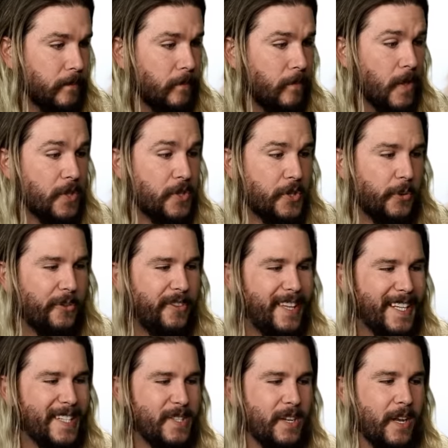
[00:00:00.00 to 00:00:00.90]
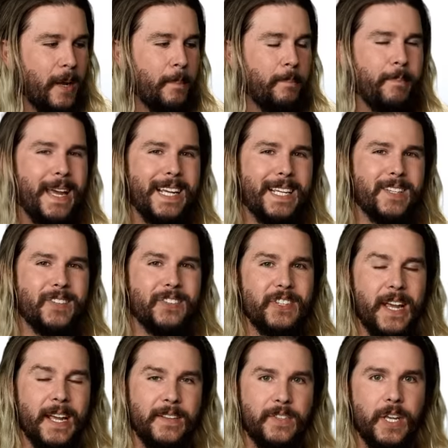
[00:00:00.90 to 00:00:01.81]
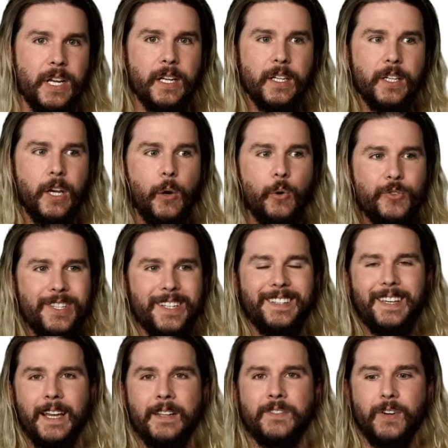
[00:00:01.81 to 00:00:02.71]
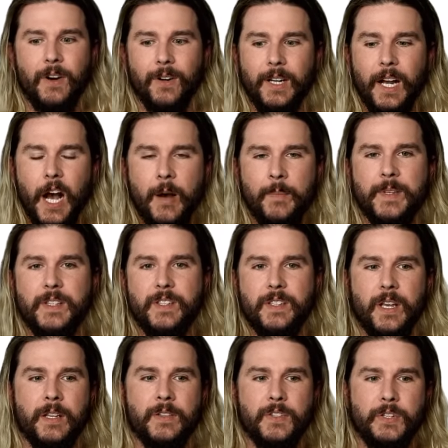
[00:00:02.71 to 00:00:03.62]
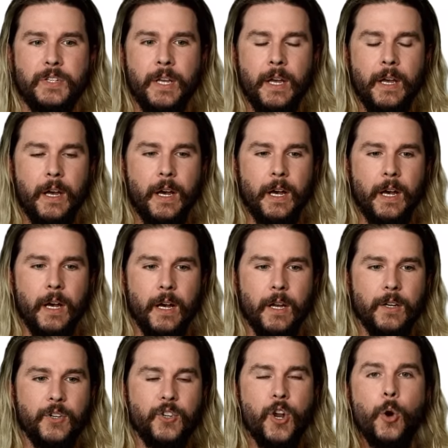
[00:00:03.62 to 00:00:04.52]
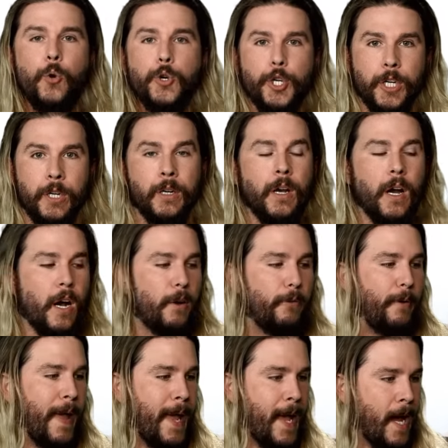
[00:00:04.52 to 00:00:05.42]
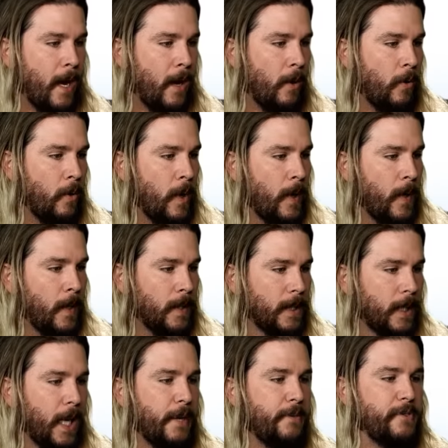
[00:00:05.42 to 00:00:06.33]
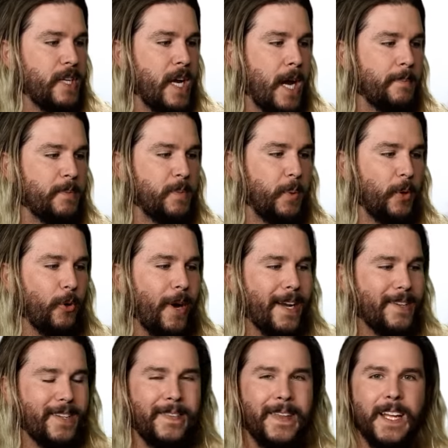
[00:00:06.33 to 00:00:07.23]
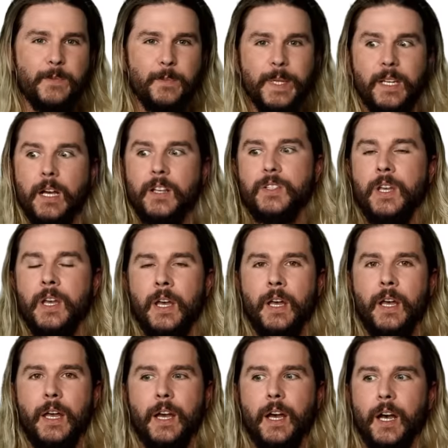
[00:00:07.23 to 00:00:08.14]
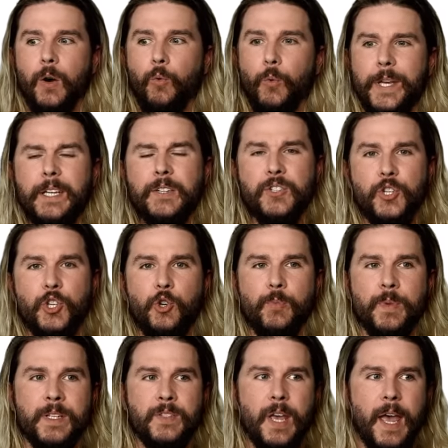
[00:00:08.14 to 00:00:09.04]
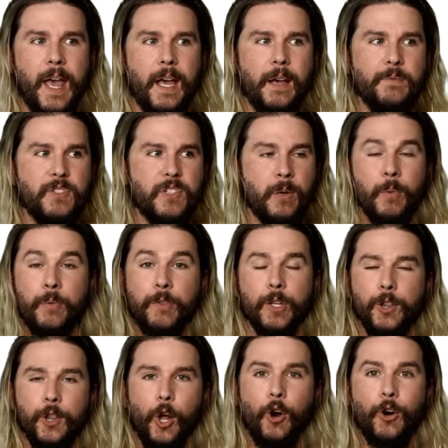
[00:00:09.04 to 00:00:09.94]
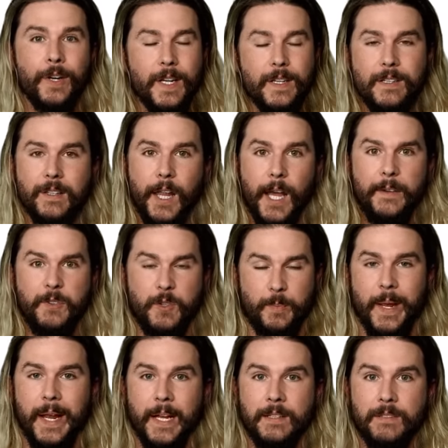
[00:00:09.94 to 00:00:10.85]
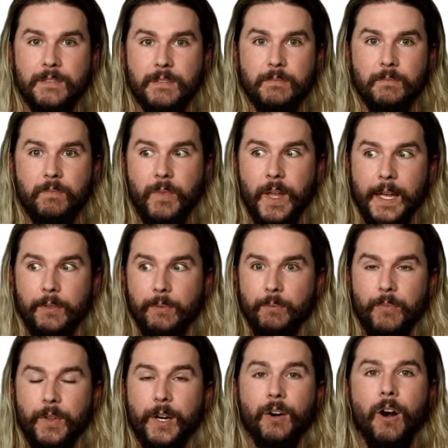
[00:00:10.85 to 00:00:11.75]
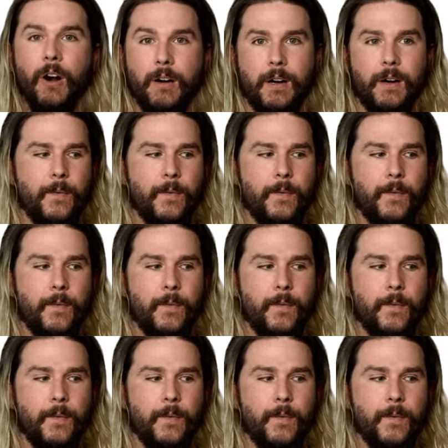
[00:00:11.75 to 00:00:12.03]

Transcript: So this makes sense, and it goes against our common sense uh, notion of how lifetimes progress. And that's because uh, we as humans have some of the longest lifespans that there are.